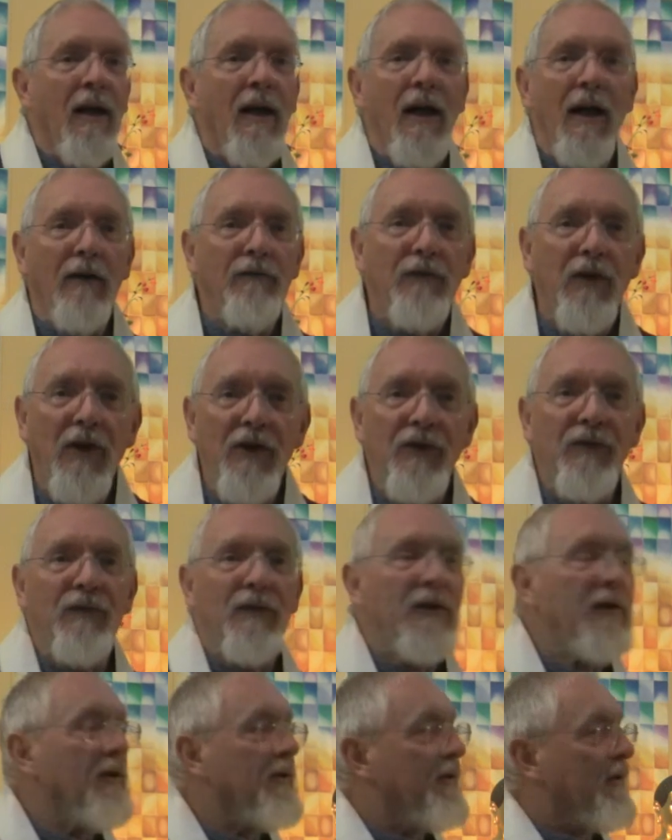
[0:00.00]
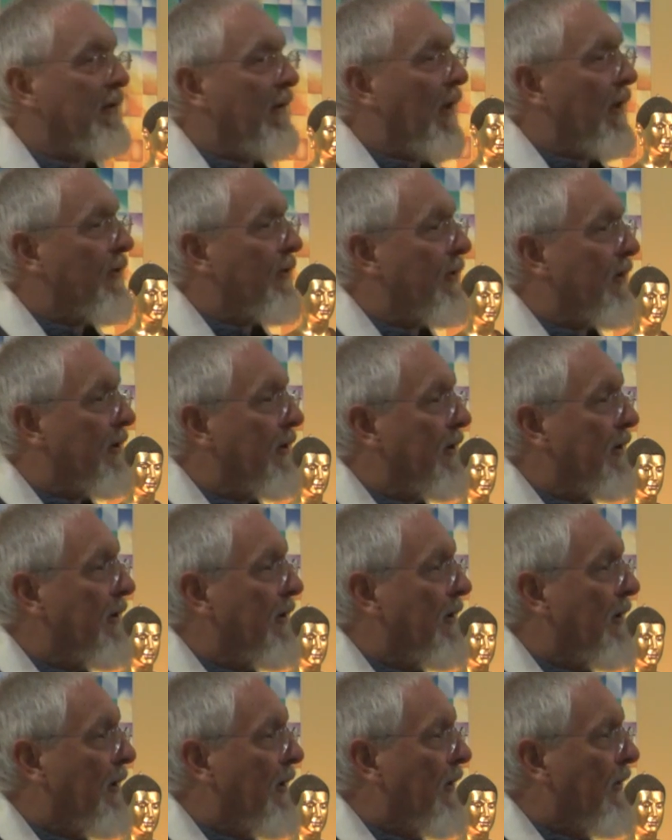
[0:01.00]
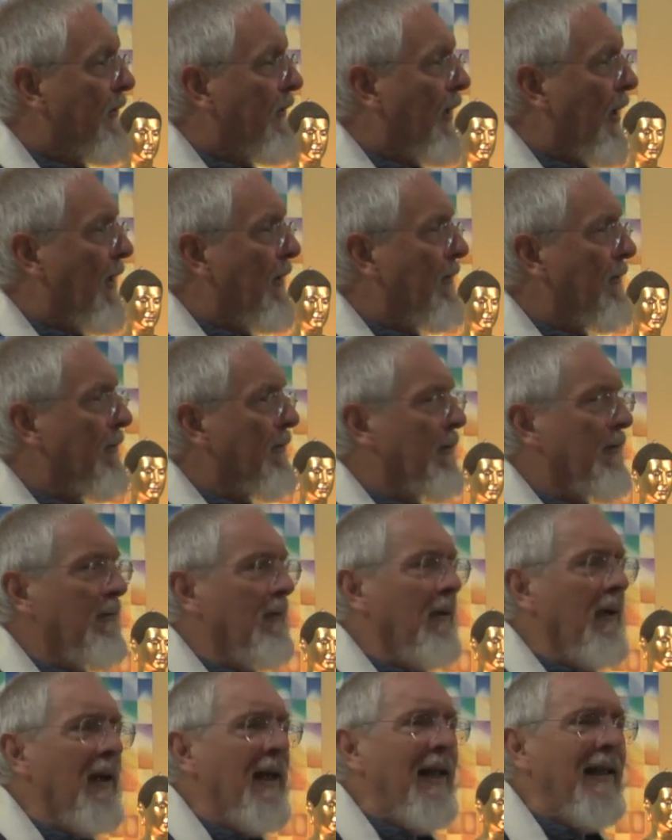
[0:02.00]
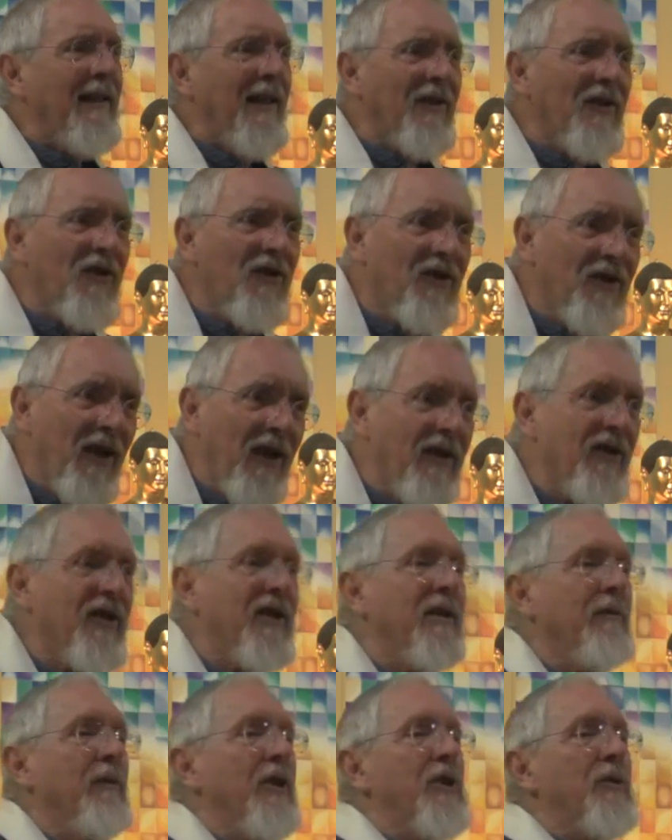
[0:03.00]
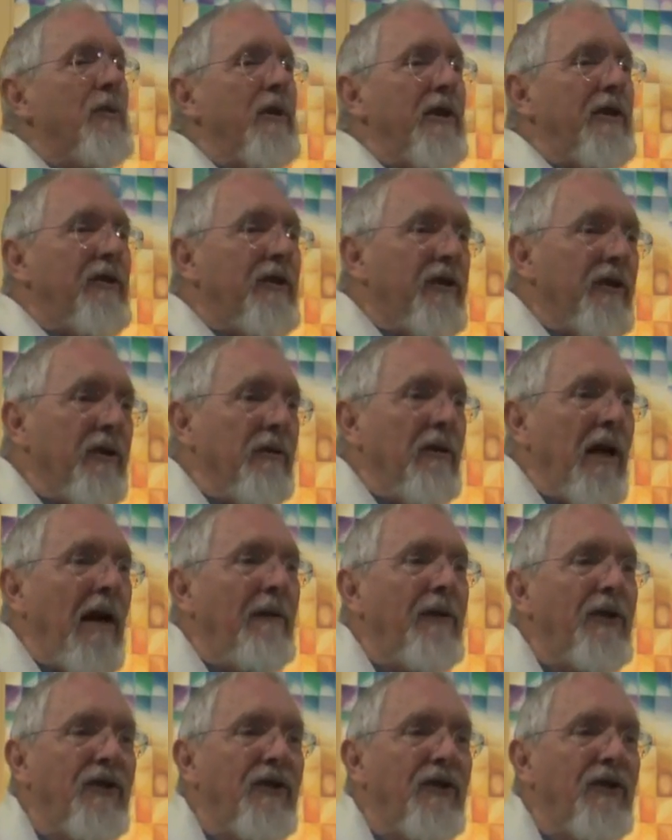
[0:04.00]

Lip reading: And vice versa, actually. So there's a sense in which we do have a